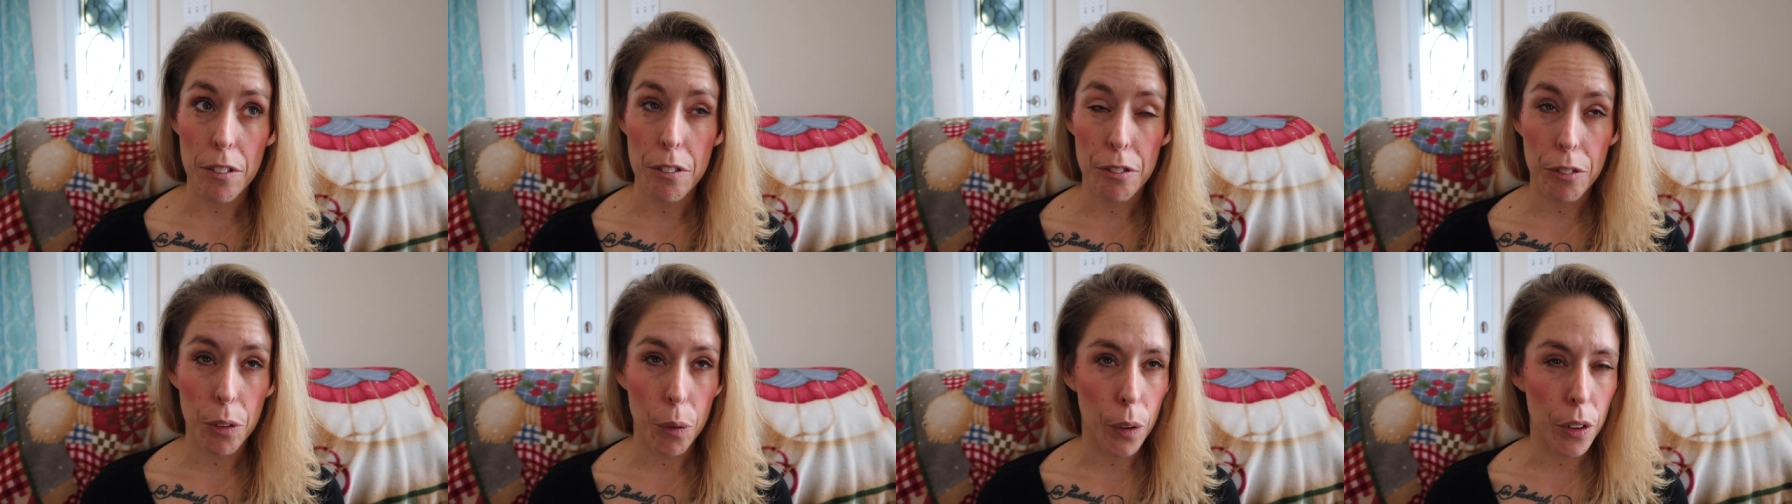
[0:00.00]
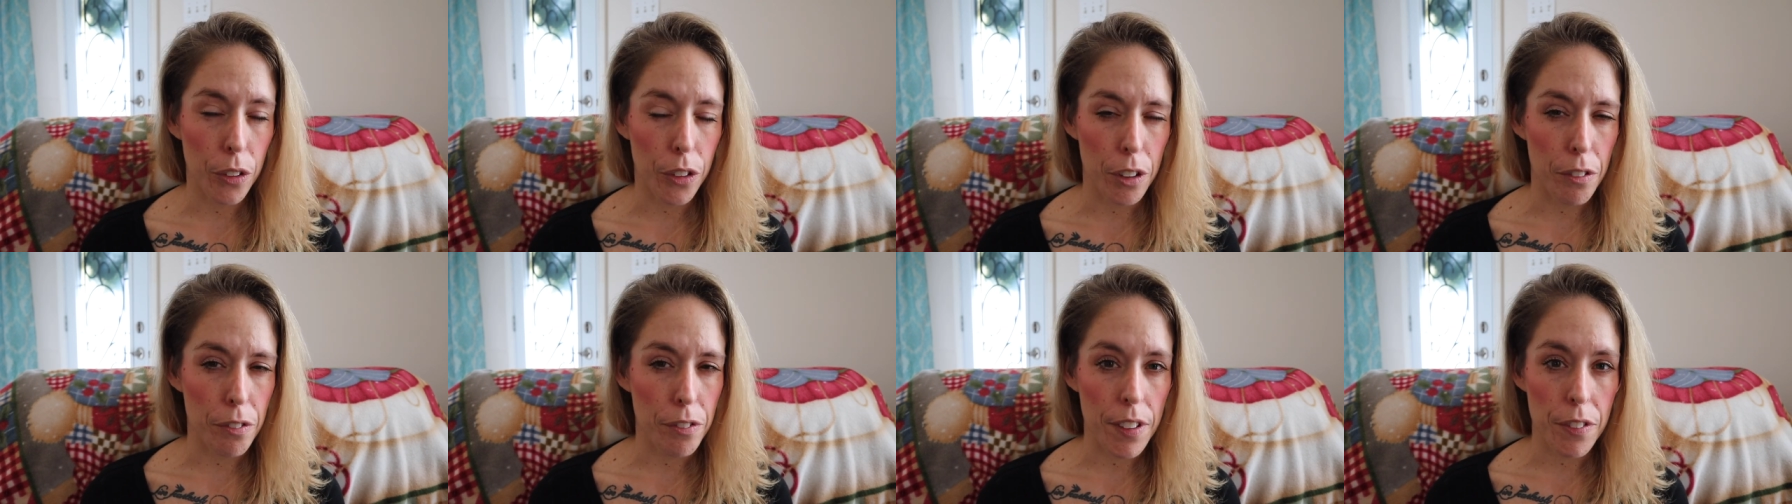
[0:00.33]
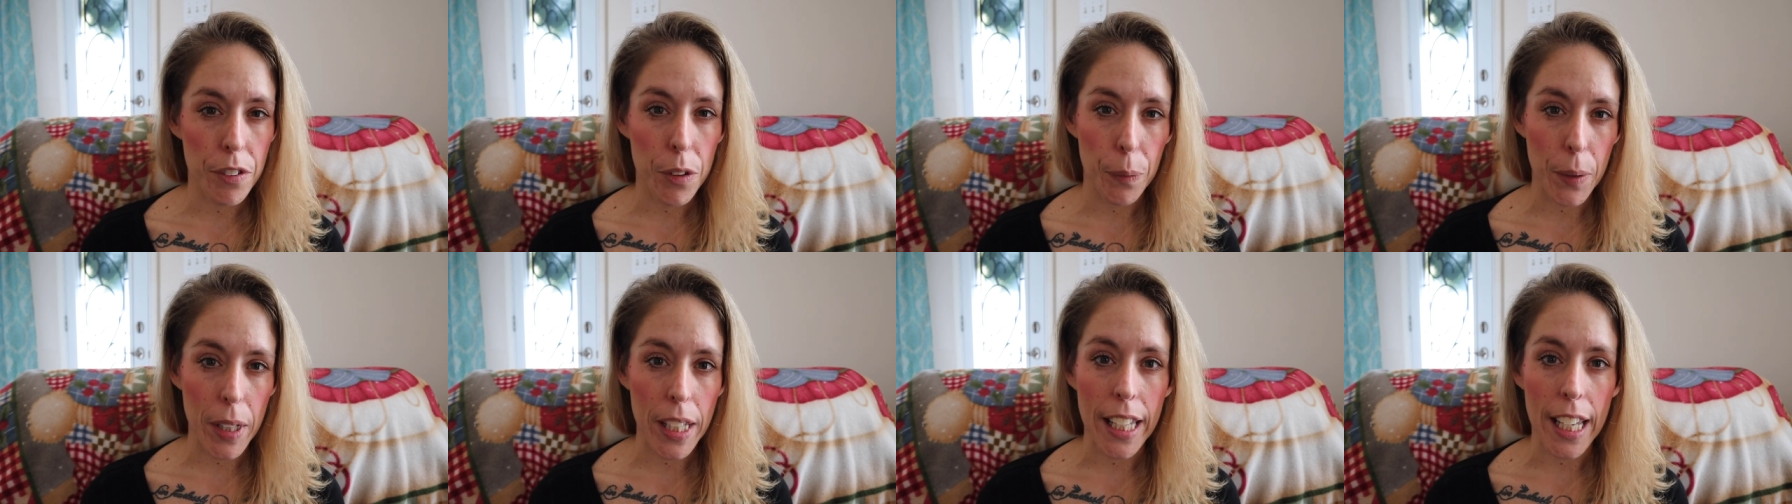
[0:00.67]
fourth or
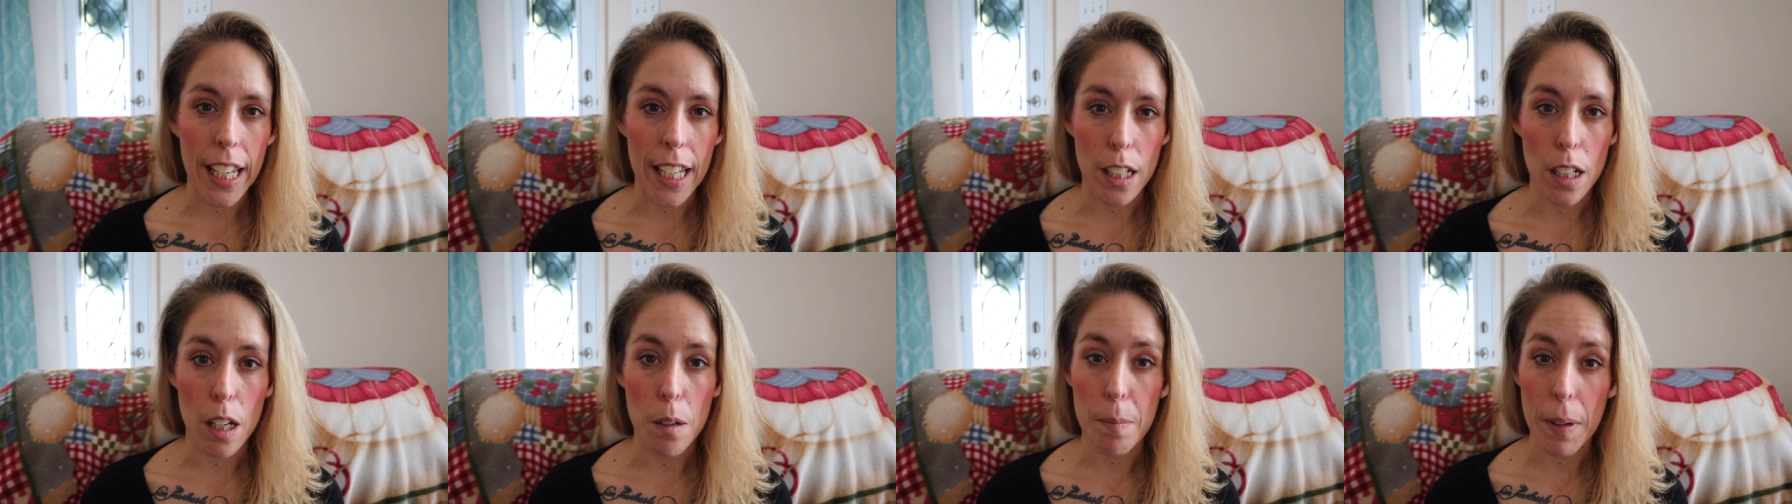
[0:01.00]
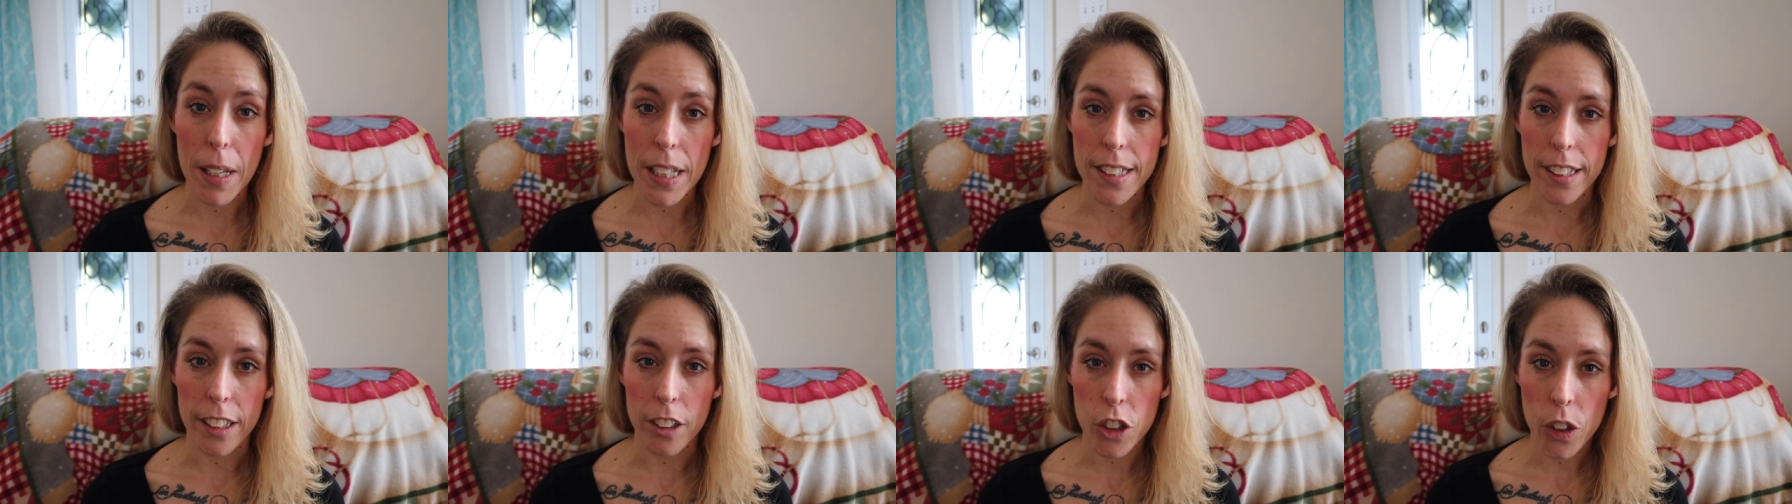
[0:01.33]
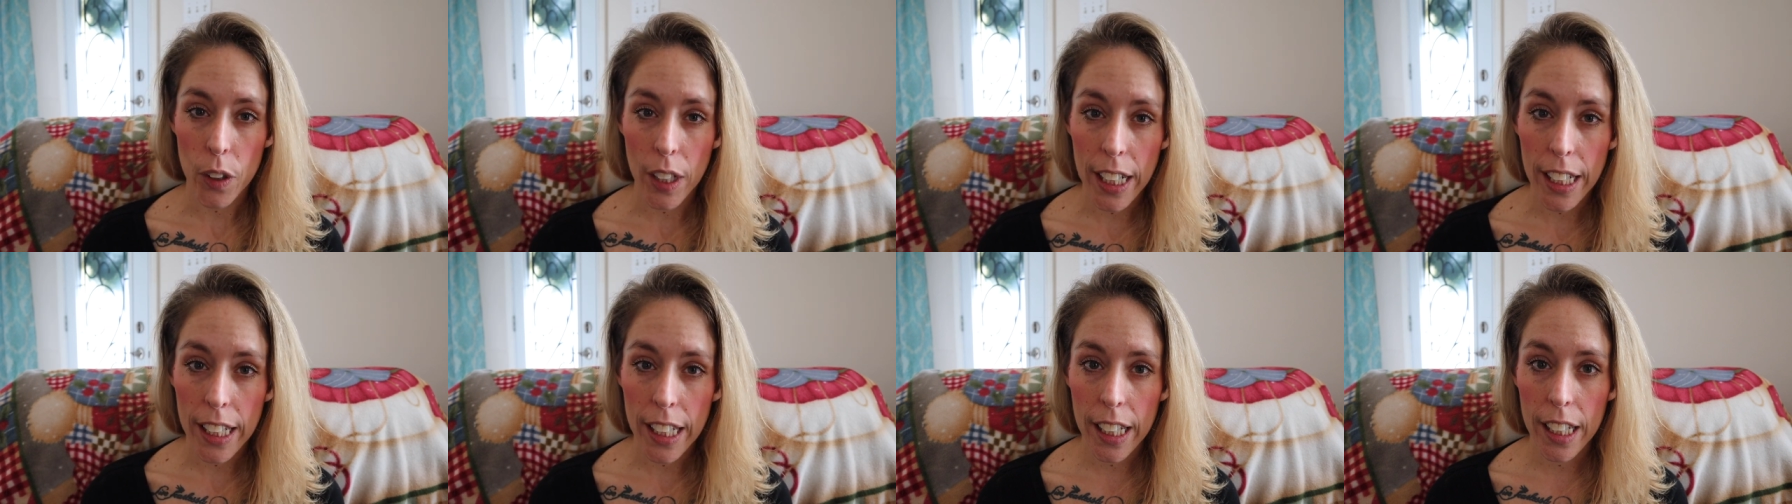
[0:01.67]
fifth week in basic
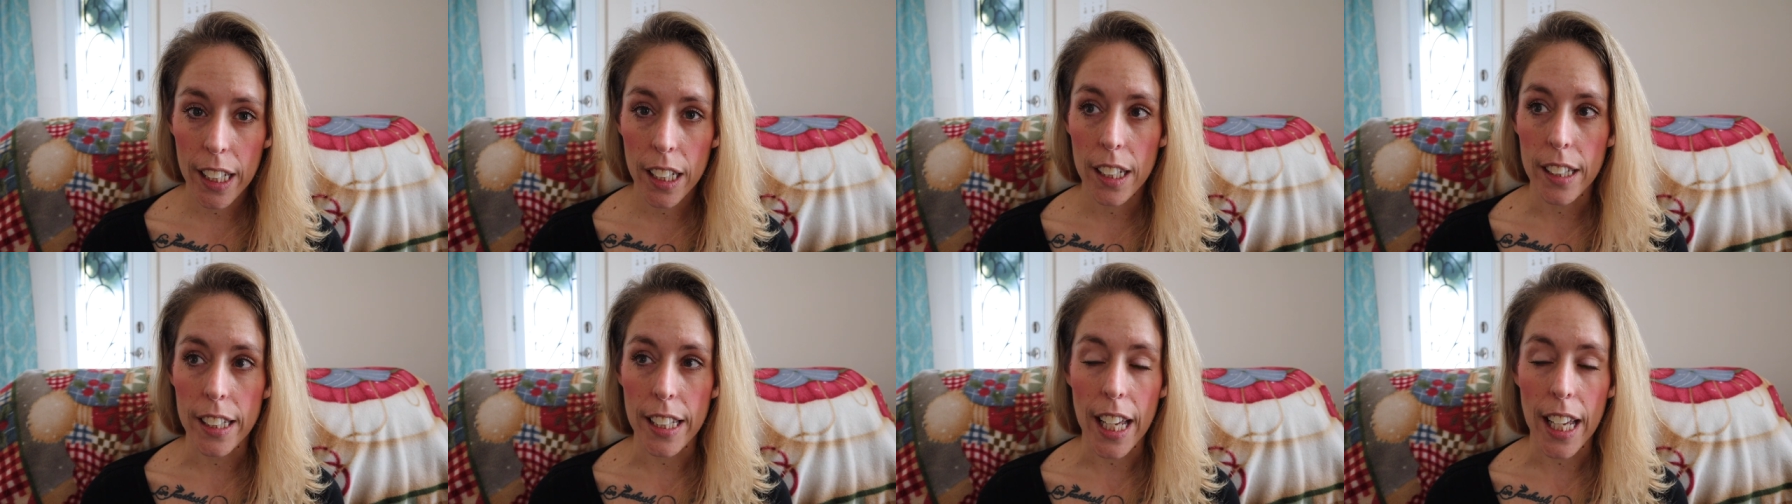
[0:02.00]
training,